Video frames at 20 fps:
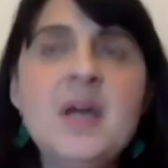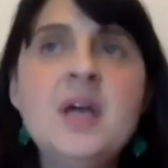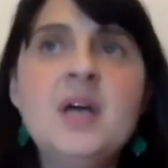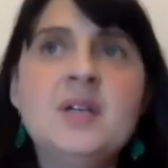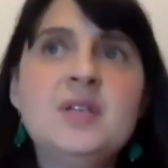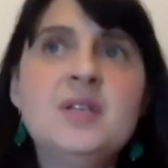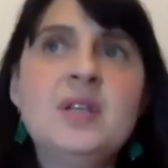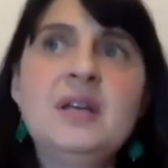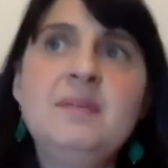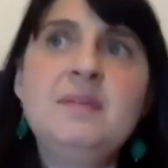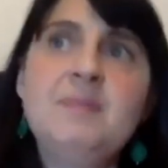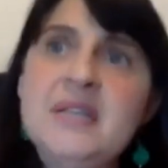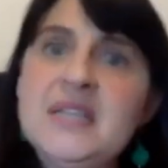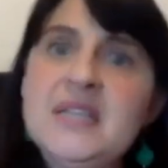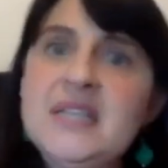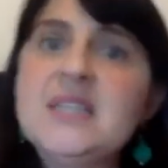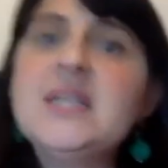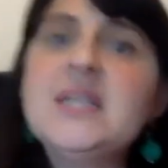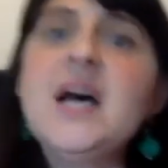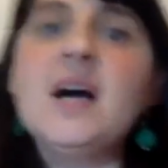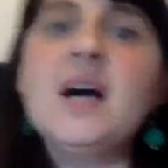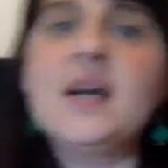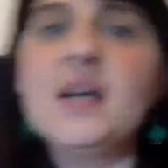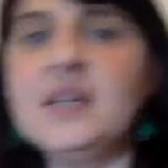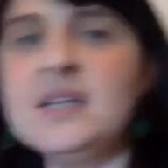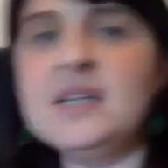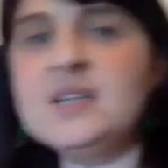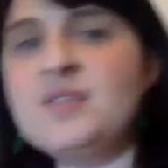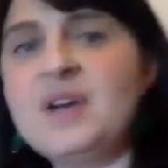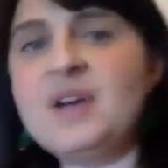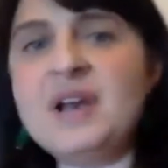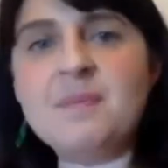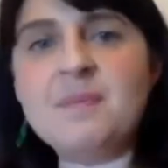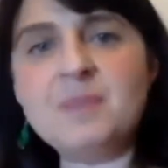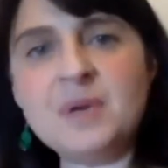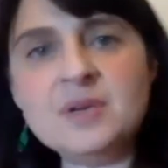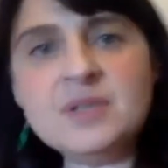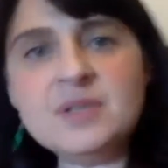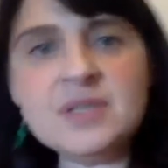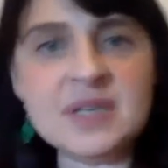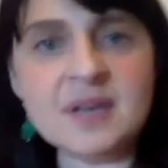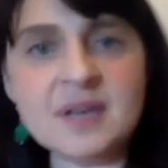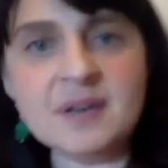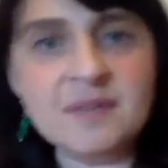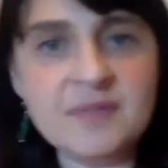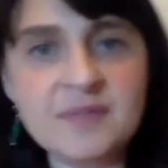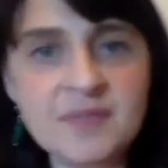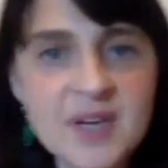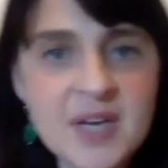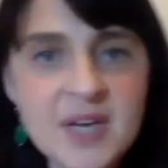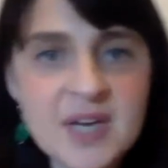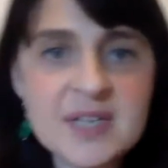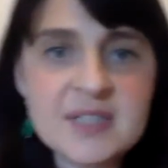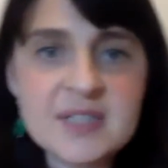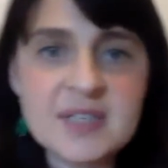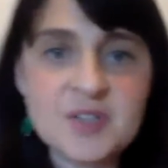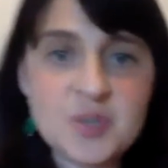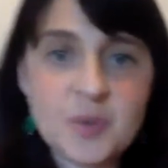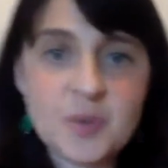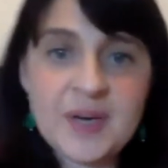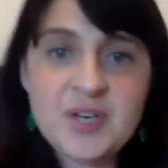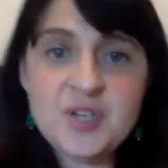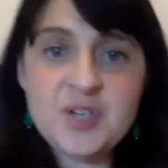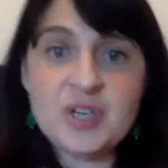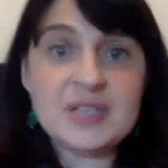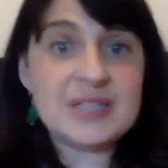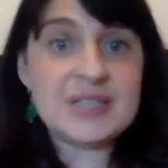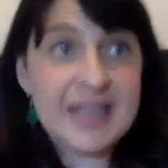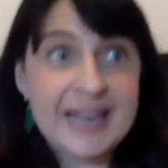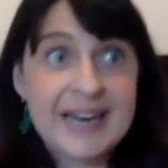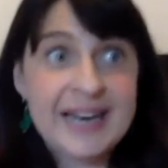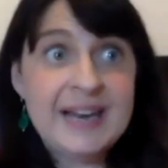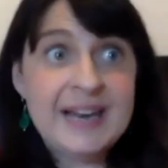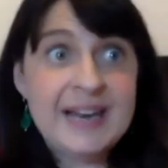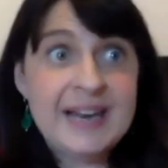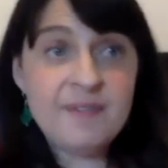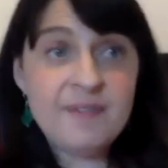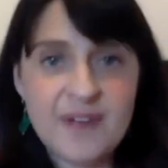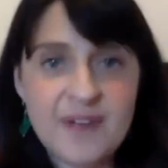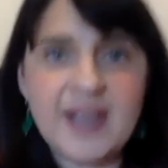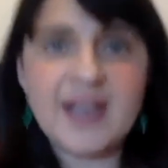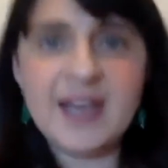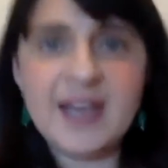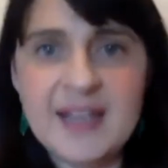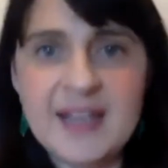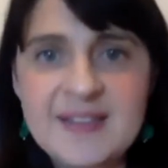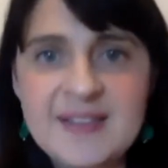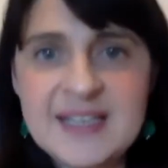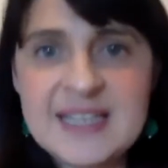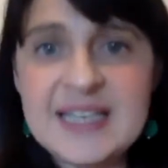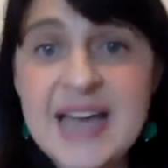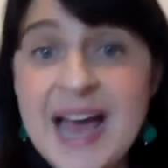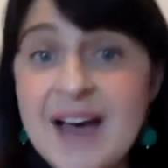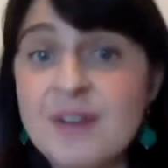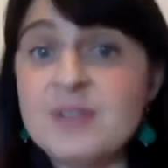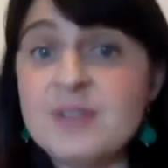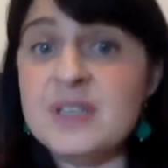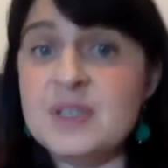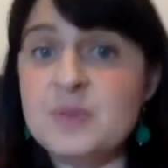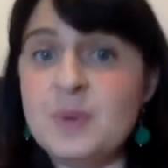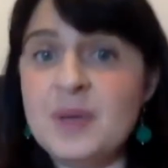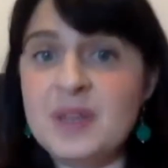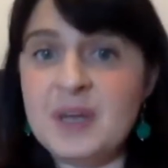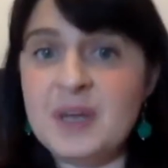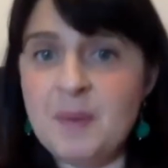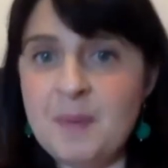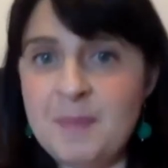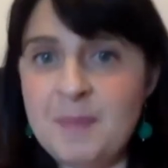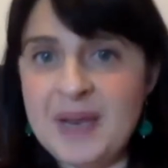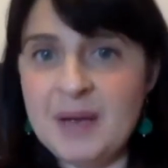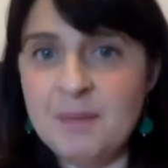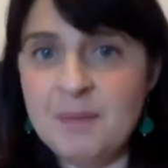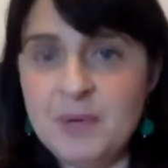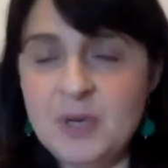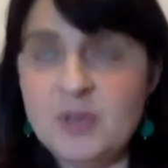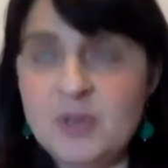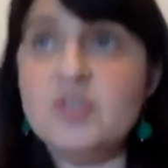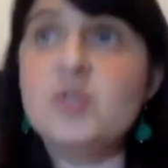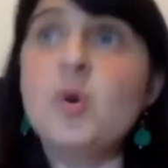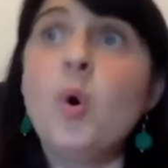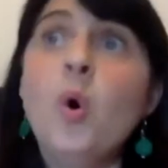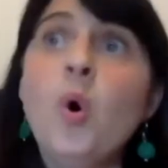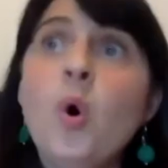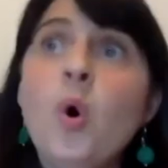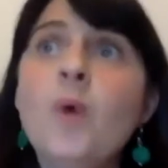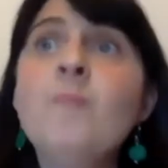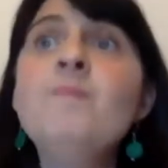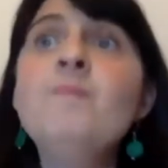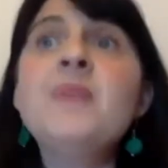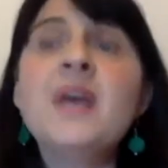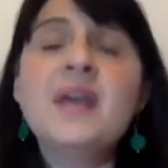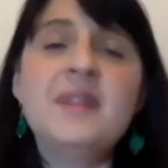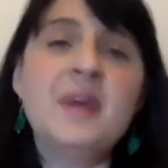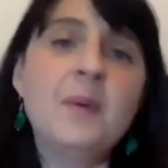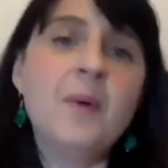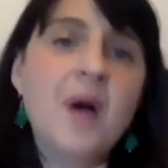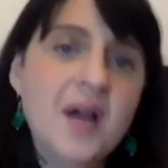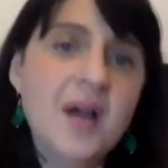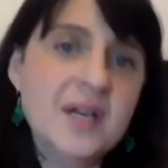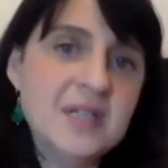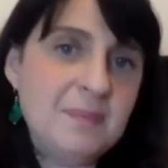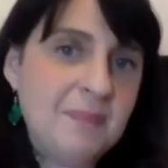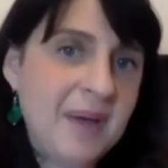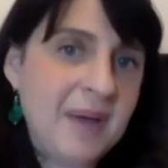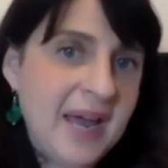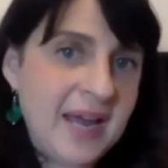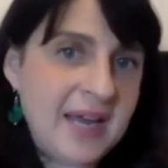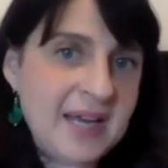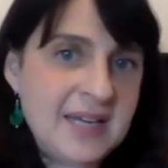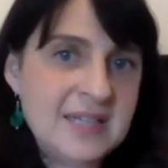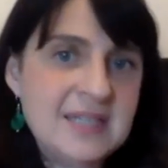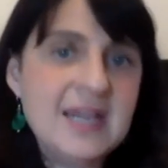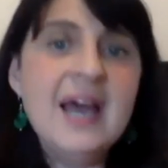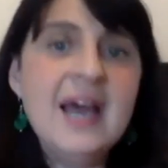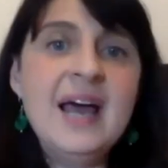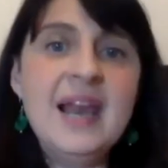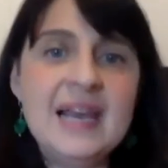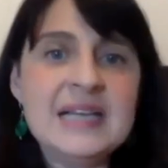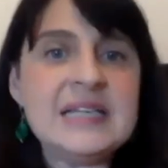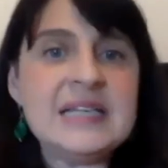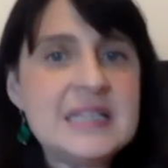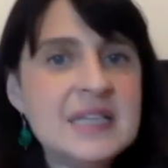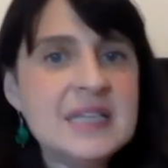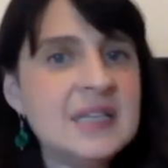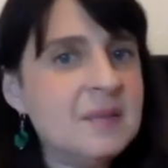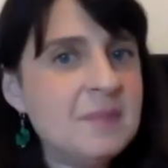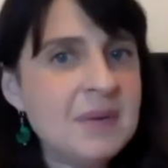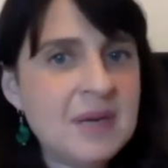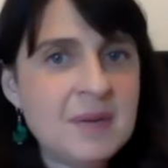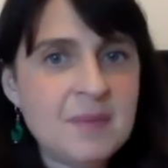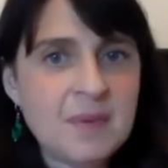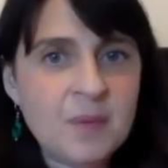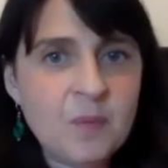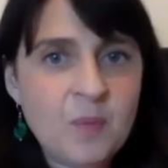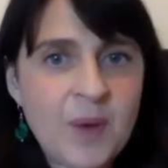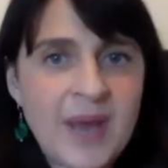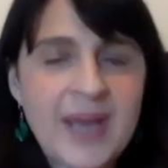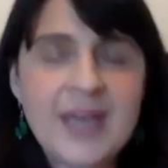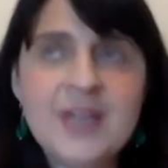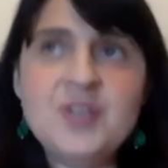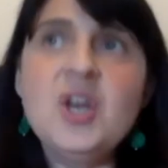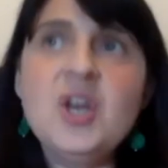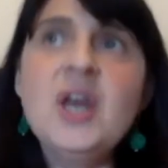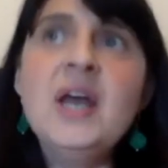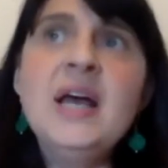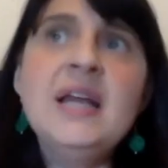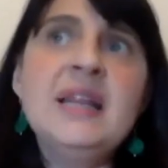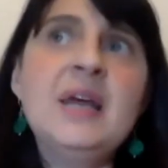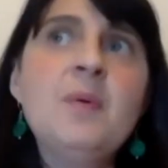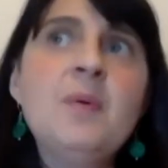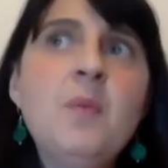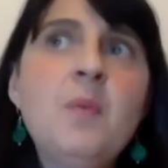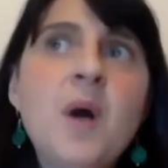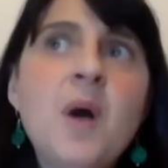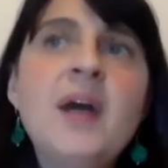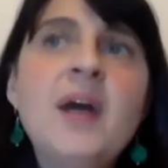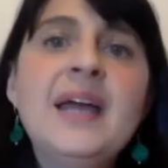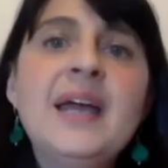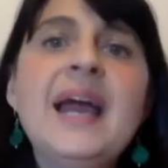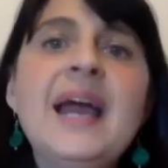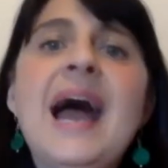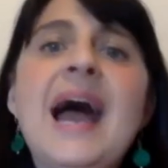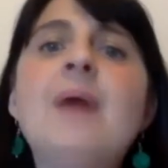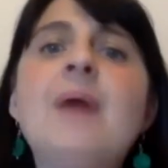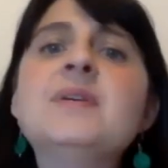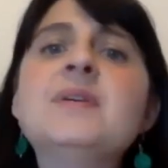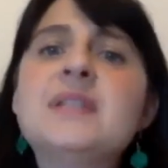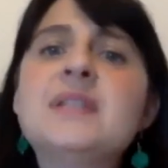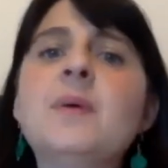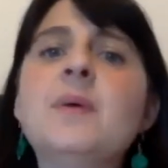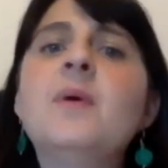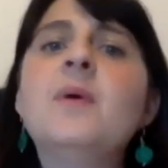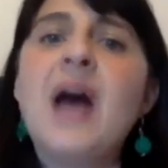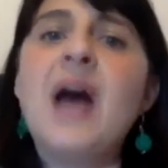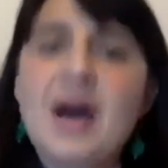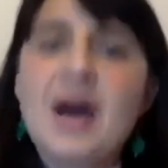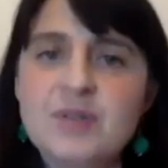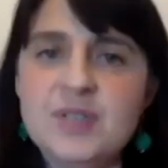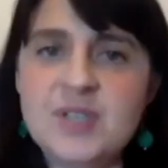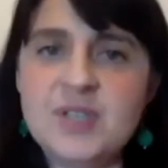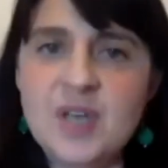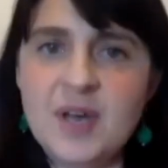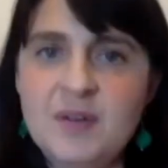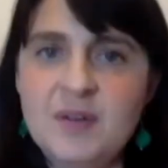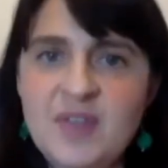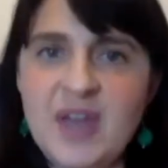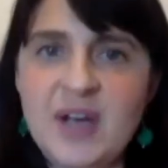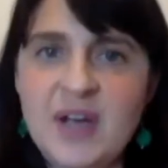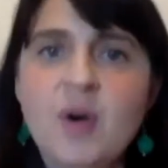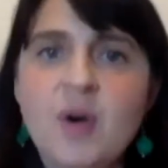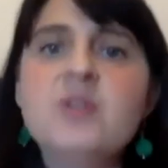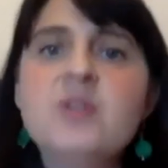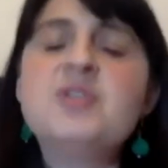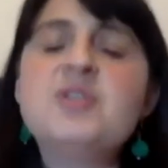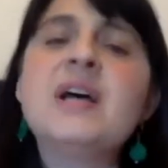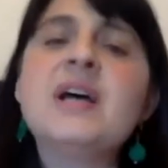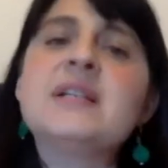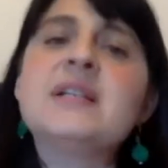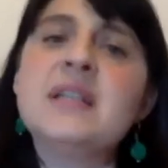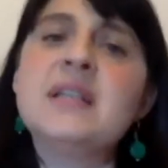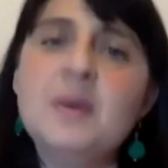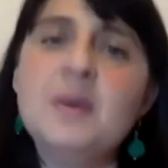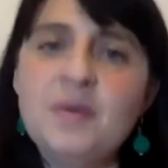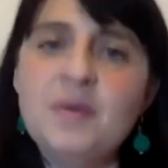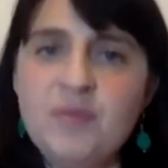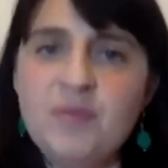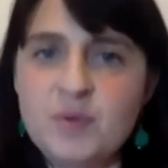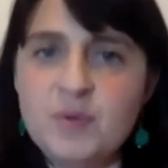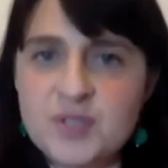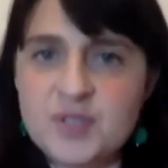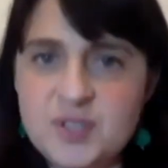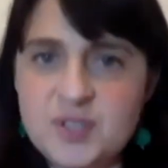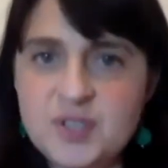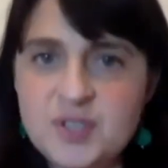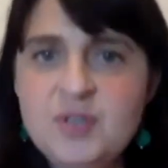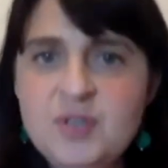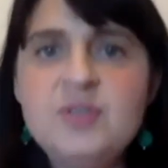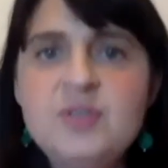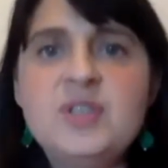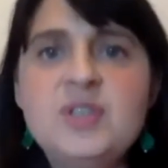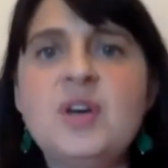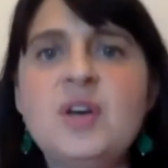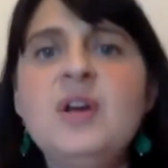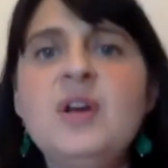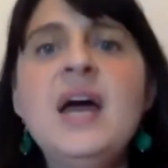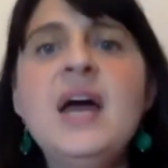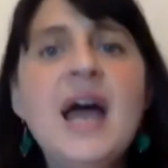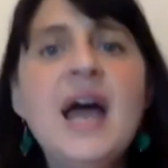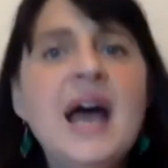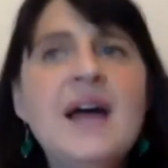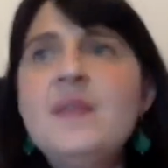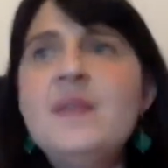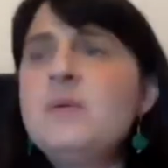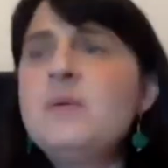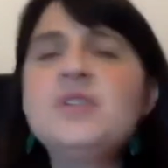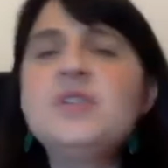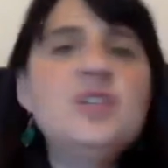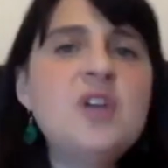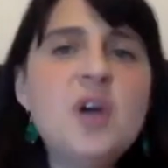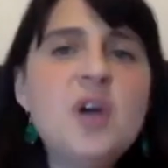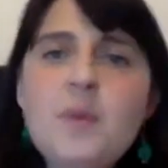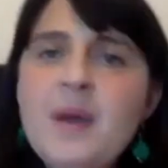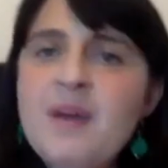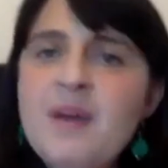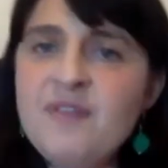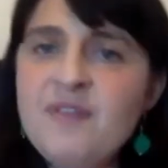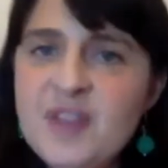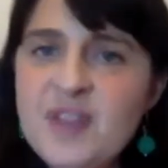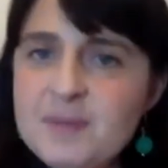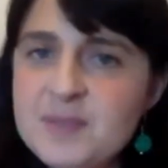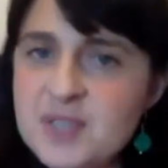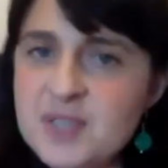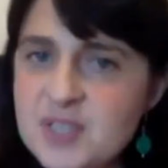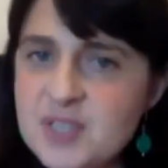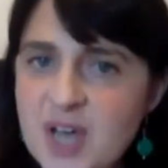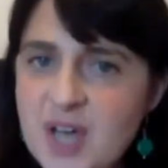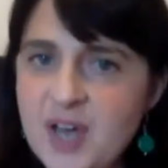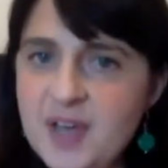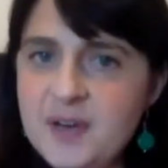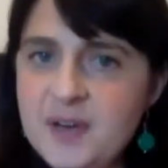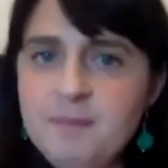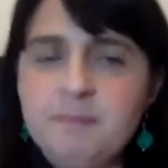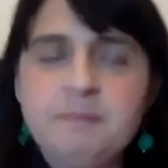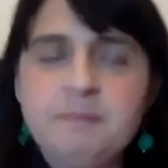So they'd be stuck in these really abusive situations and living in these houses where they were being abused, or they were underpaid, less than the minimum wage. They were working hours that were outside of their contracts and they were forced to do so. And there was nowhere for them to turn.